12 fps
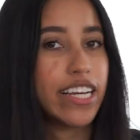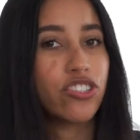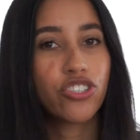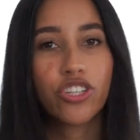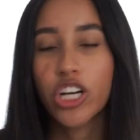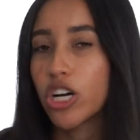get
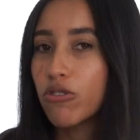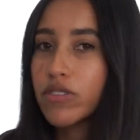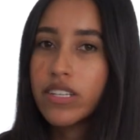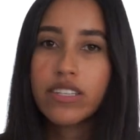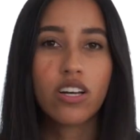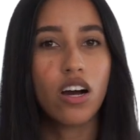your
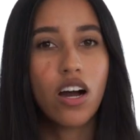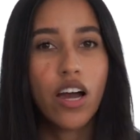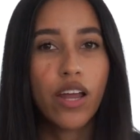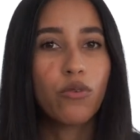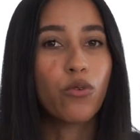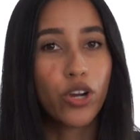cozies
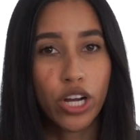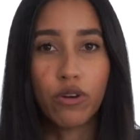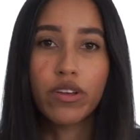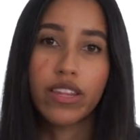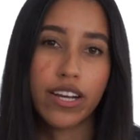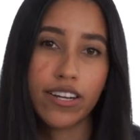on, we're
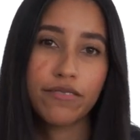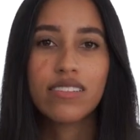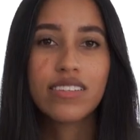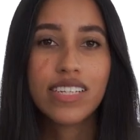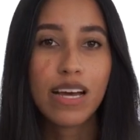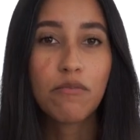going there.
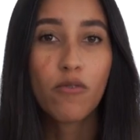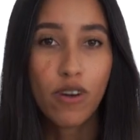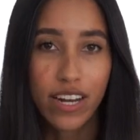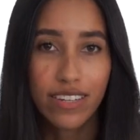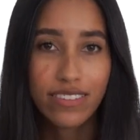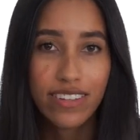Step
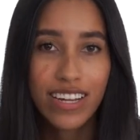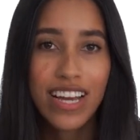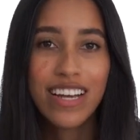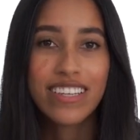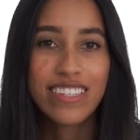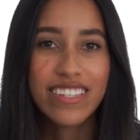1,
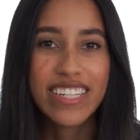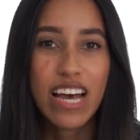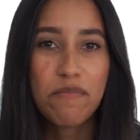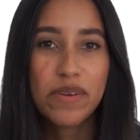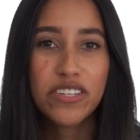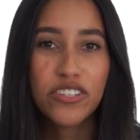
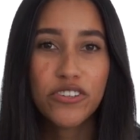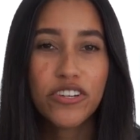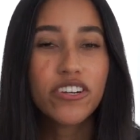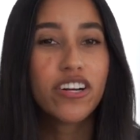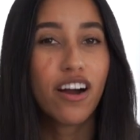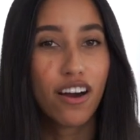step into
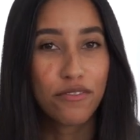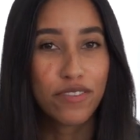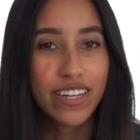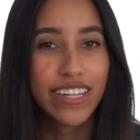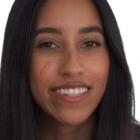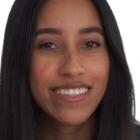your
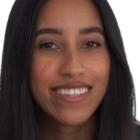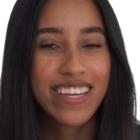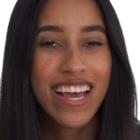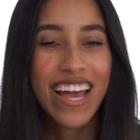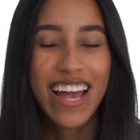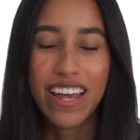confidence
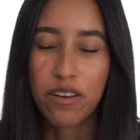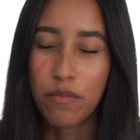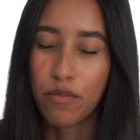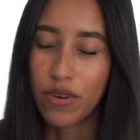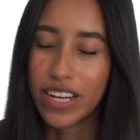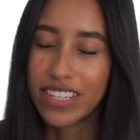and
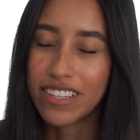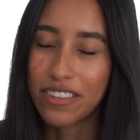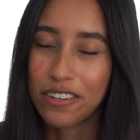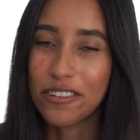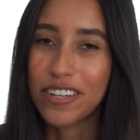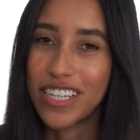embrace
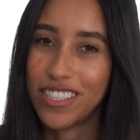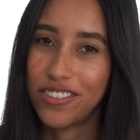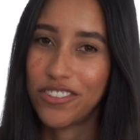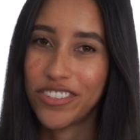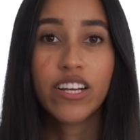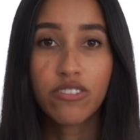the
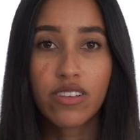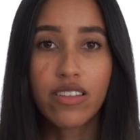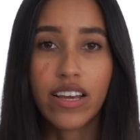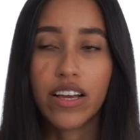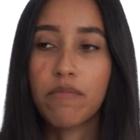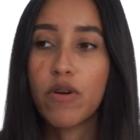cringe. Here's the
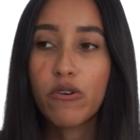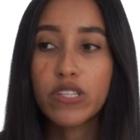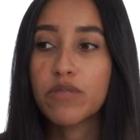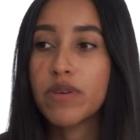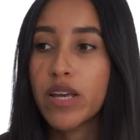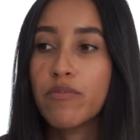thing,
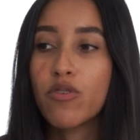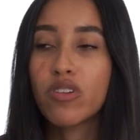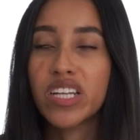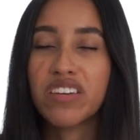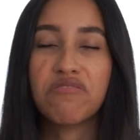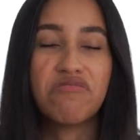most people
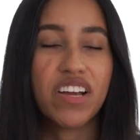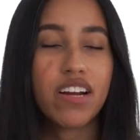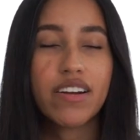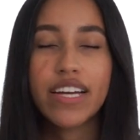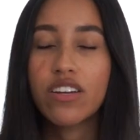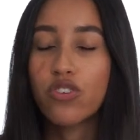live
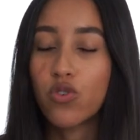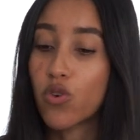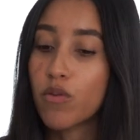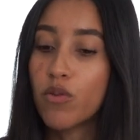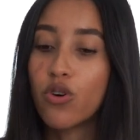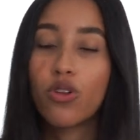very
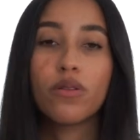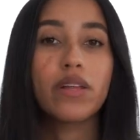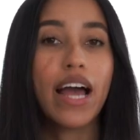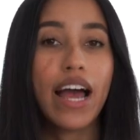normal,